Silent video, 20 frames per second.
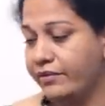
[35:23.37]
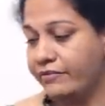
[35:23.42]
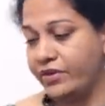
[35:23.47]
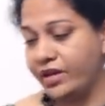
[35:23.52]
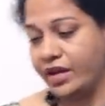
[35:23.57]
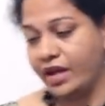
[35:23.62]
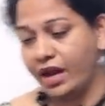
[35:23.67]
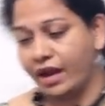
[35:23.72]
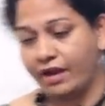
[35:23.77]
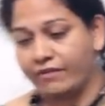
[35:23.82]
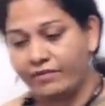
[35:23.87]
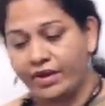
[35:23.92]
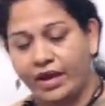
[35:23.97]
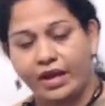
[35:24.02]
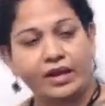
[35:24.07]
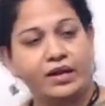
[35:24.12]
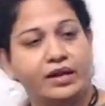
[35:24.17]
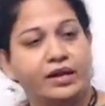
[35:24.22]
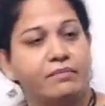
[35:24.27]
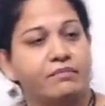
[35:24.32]
We have
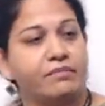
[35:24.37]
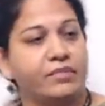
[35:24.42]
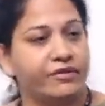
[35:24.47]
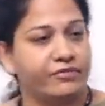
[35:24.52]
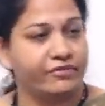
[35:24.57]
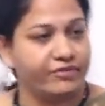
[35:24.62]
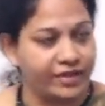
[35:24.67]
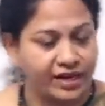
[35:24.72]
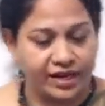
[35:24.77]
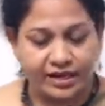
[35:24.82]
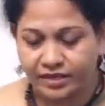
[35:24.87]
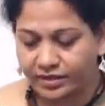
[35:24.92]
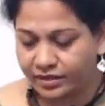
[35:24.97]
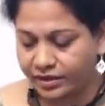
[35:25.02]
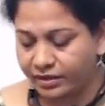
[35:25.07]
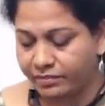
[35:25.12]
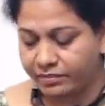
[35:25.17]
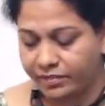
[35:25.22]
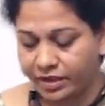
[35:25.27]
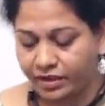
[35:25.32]
n number of
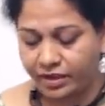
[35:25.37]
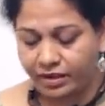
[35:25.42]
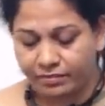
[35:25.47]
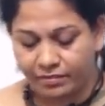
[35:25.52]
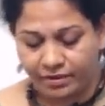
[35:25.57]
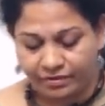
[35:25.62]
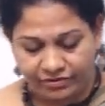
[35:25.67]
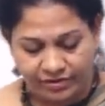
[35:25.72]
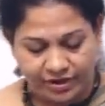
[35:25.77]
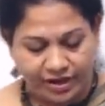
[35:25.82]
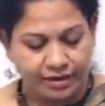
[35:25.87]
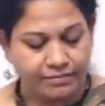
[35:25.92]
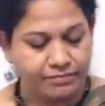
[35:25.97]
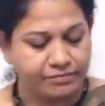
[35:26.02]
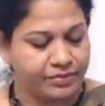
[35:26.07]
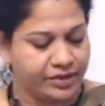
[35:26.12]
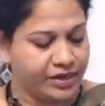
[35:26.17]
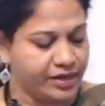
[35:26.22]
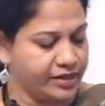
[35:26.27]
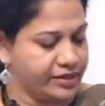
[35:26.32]
n number of
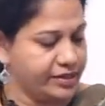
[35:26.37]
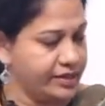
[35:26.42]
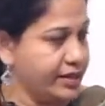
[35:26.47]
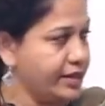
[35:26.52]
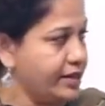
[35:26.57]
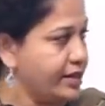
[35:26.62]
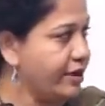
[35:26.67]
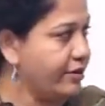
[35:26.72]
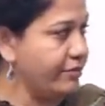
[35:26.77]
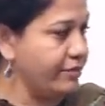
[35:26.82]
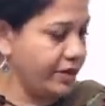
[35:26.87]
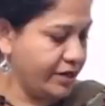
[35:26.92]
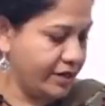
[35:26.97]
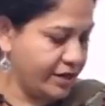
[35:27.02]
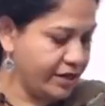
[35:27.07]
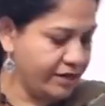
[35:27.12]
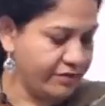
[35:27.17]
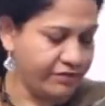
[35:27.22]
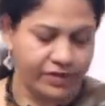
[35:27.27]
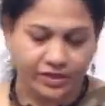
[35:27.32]
companies that have been
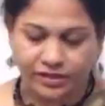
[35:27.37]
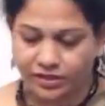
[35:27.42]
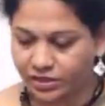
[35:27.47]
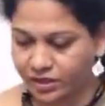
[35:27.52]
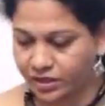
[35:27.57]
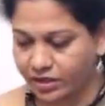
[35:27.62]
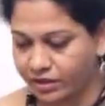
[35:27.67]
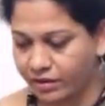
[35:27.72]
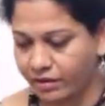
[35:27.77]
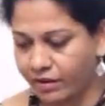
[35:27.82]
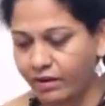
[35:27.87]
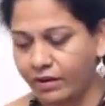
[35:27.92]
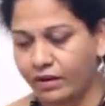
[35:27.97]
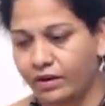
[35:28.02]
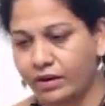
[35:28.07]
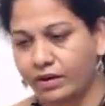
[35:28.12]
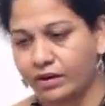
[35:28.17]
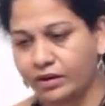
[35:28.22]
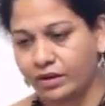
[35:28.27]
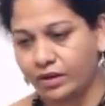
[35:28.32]
investing
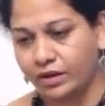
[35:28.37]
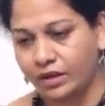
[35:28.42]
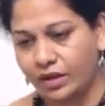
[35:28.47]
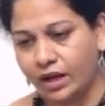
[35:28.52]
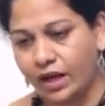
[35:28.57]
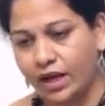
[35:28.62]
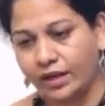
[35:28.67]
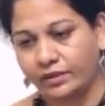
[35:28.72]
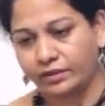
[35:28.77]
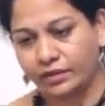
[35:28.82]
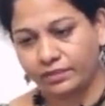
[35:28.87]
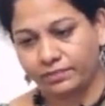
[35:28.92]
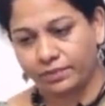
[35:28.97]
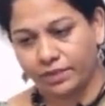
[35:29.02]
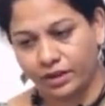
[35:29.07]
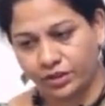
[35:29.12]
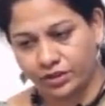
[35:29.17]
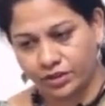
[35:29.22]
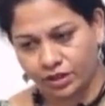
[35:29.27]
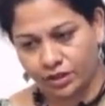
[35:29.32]
on
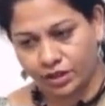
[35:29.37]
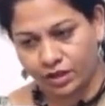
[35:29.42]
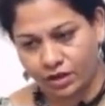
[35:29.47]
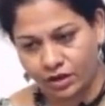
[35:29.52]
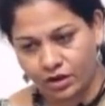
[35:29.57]
anthropological